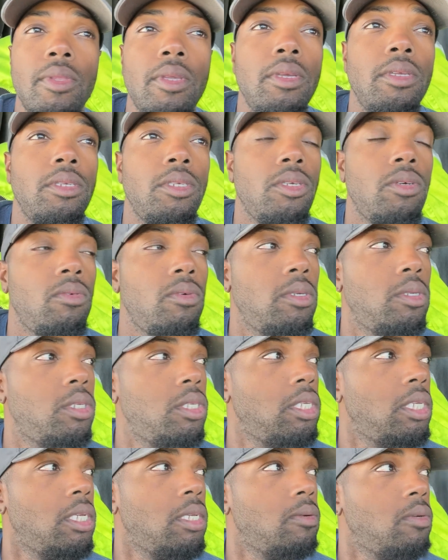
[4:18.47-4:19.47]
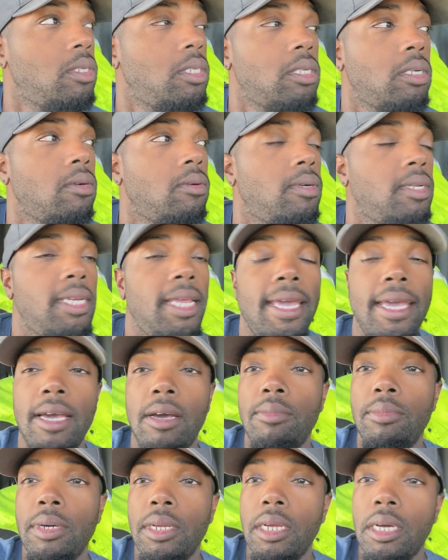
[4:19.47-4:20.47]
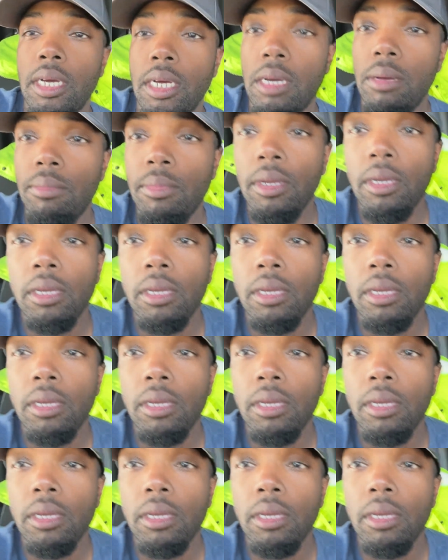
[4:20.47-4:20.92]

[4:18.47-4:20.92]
So we'll see what's going down. But um,